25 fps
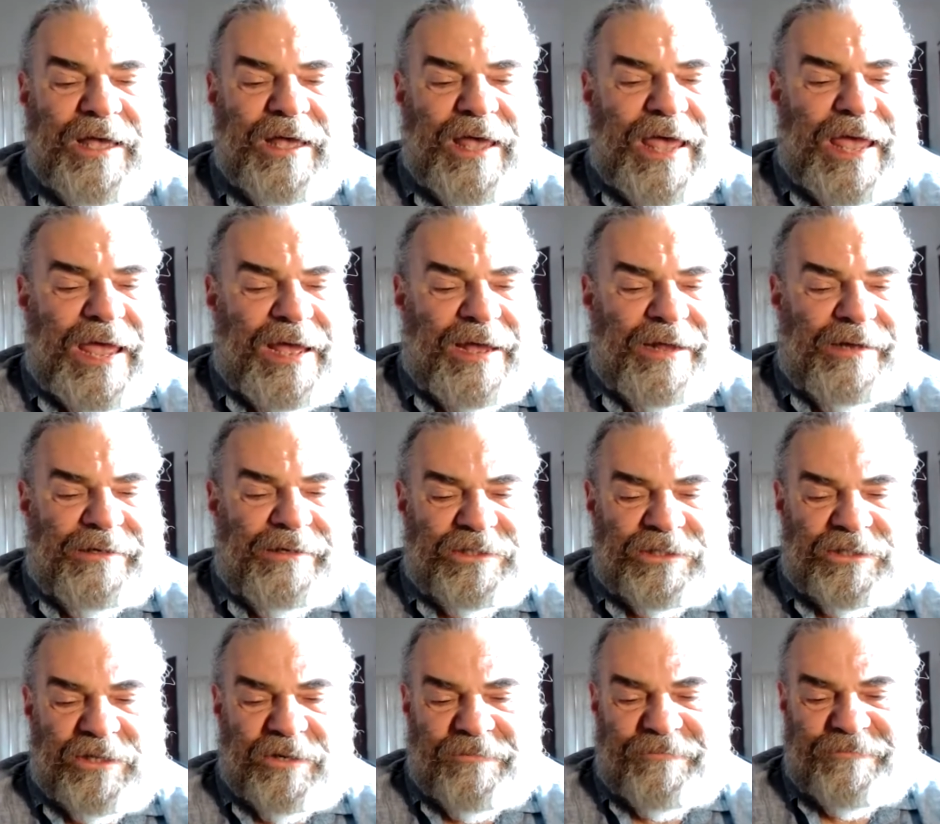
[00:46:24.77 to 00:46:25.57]
And
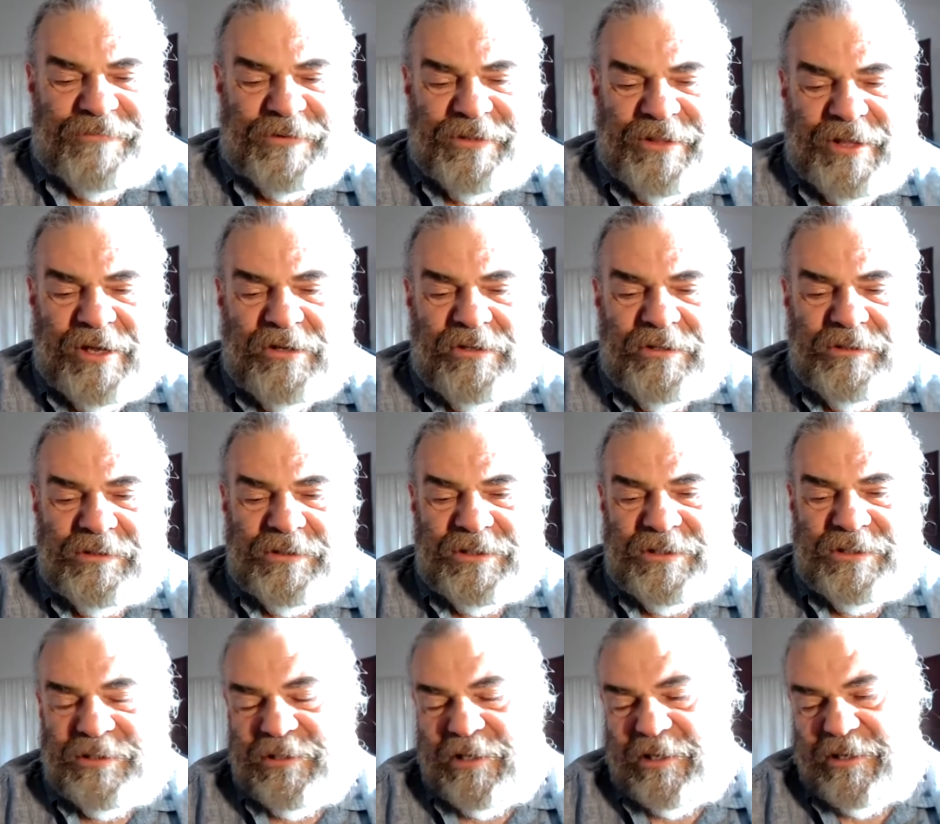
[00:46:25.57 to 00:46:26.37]
so for
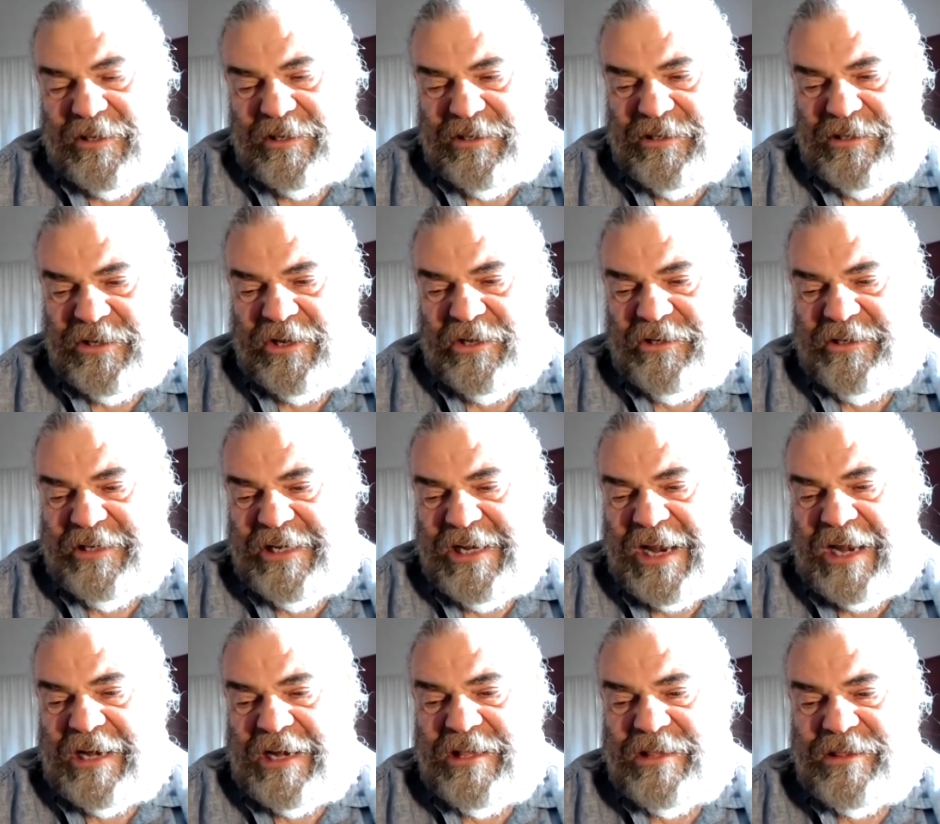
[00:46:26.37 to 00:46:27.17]
those, you could need
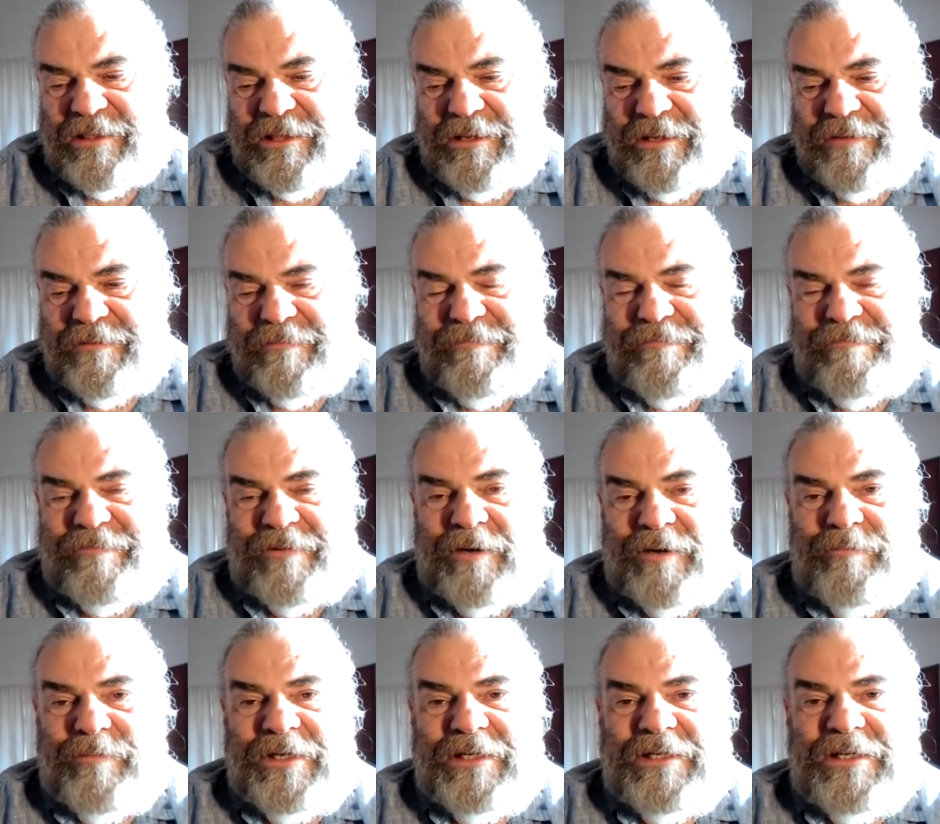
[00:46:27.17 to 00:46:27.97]
anything
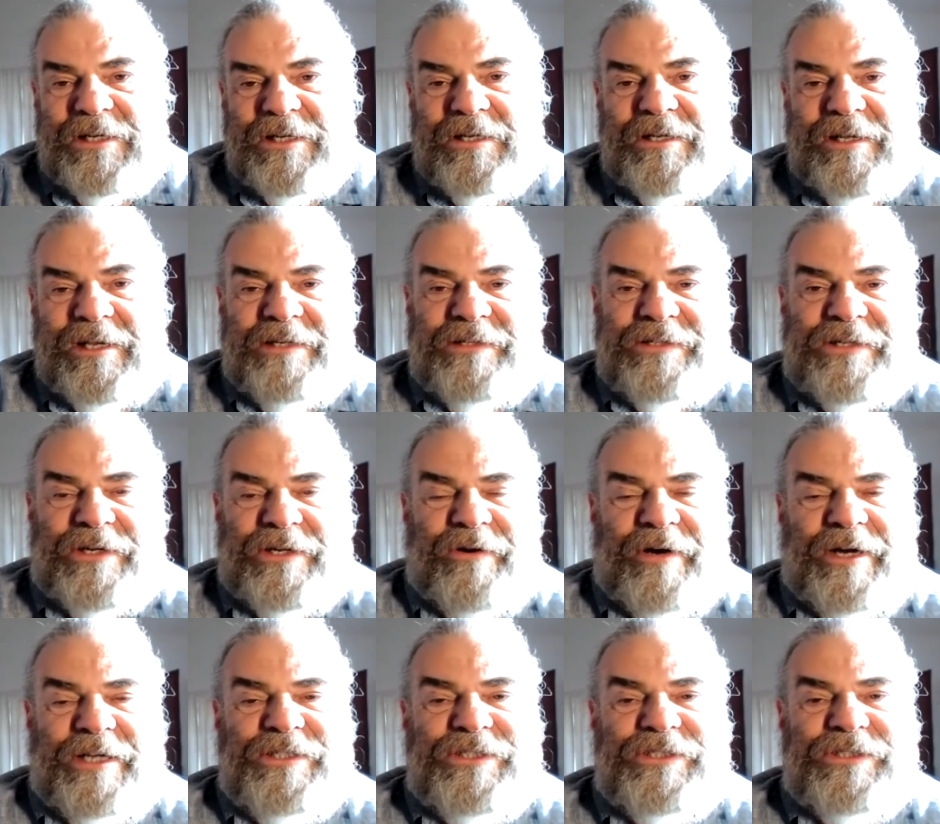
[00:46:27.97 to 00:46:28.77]
from an
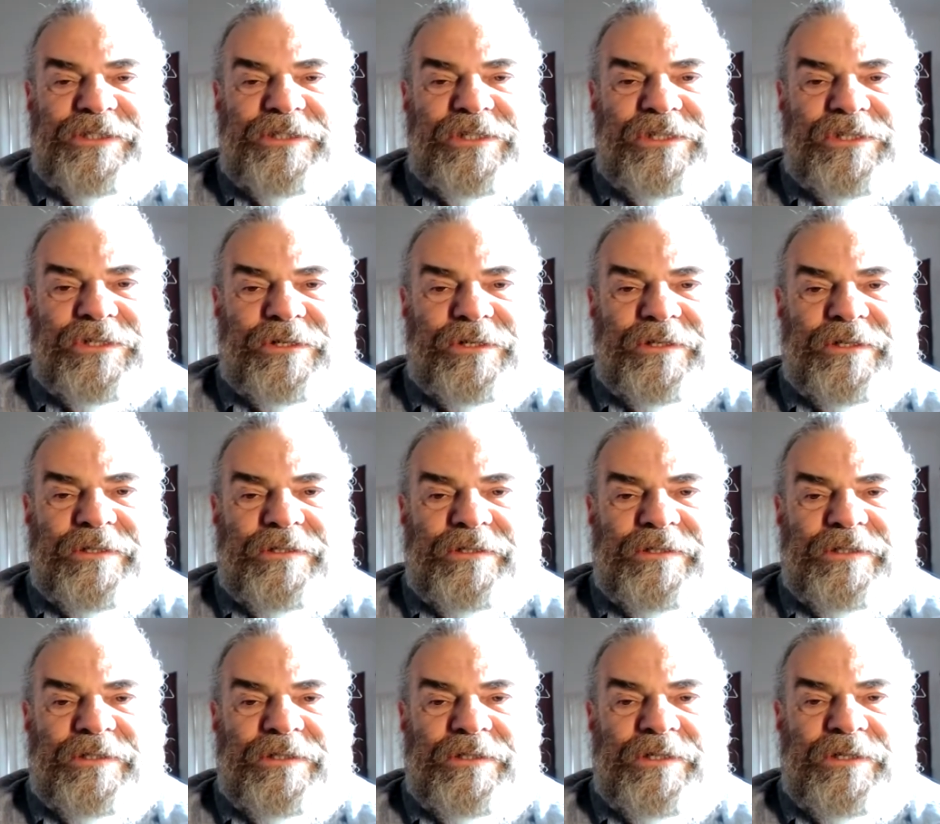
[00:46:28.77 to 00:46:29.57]
integration
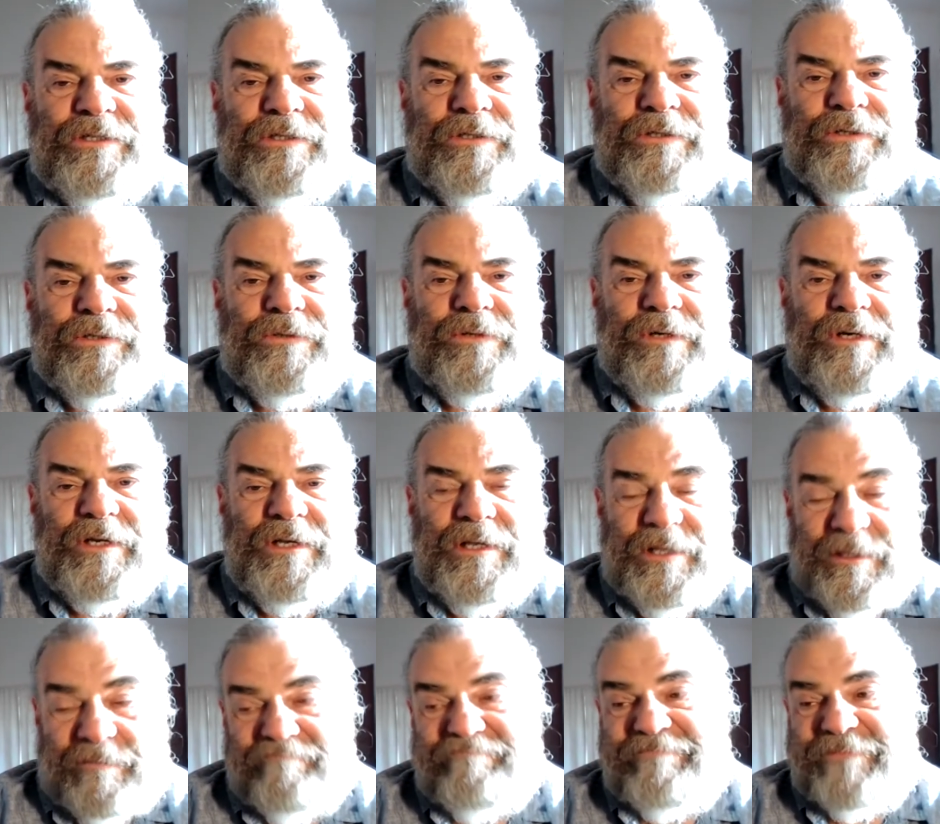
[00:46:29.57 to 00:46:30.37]
circle to,
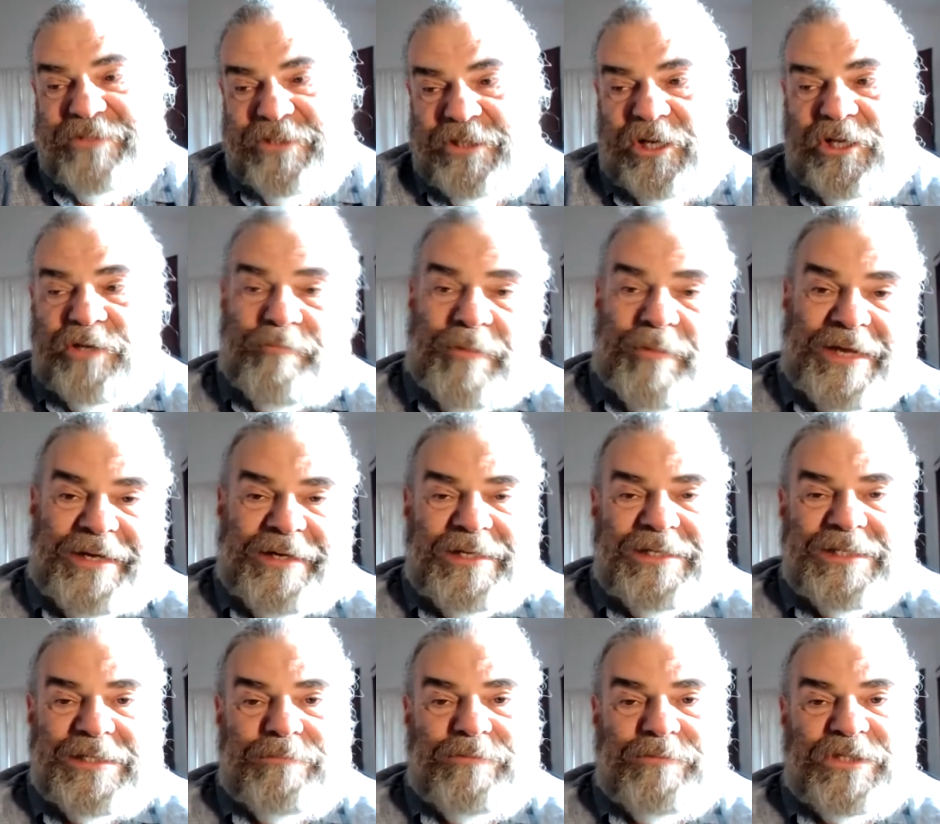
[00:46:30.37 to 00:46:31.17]
you know, you might
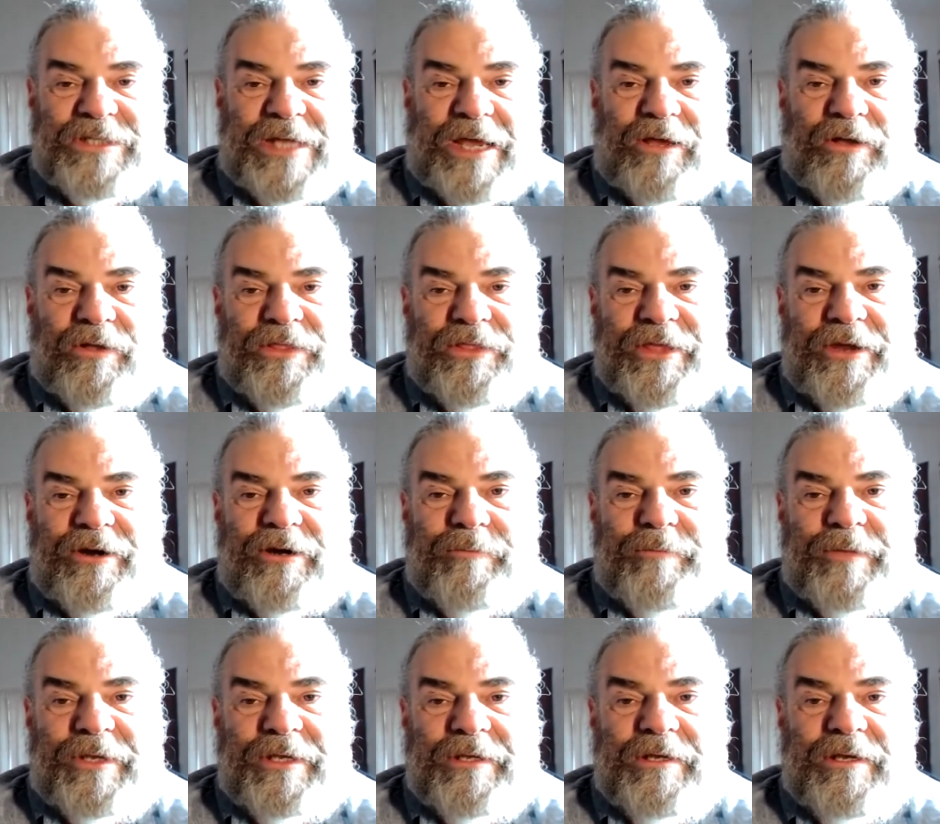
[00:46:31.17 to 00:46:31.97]
need some
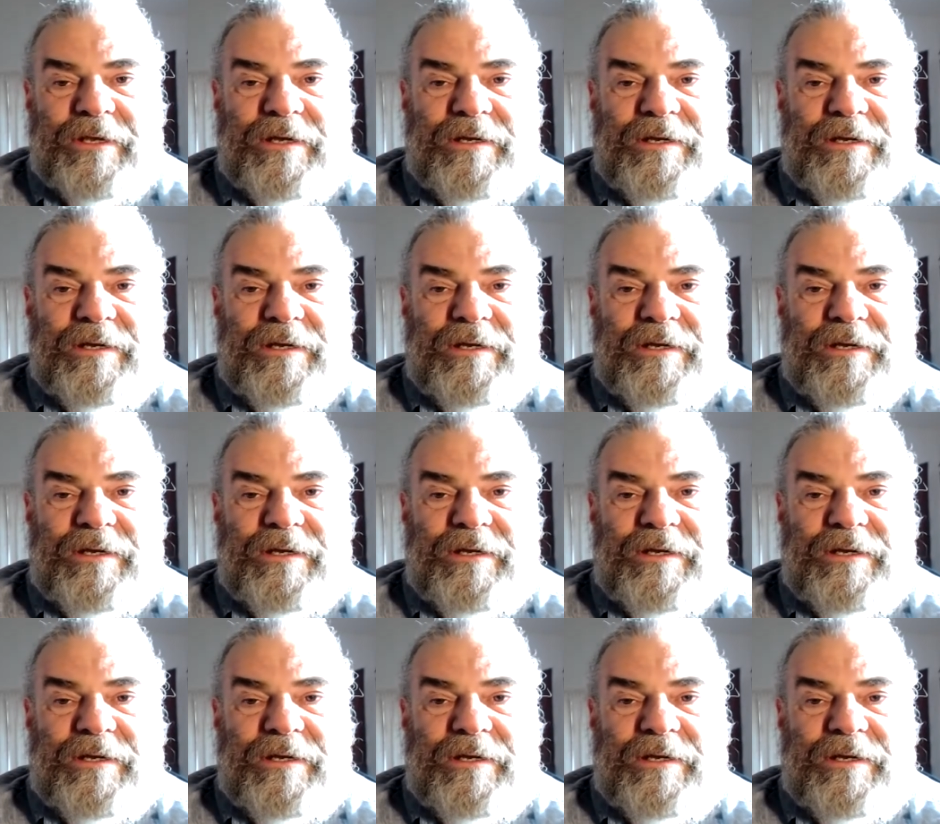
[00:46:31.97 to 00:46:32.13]
psychotherapy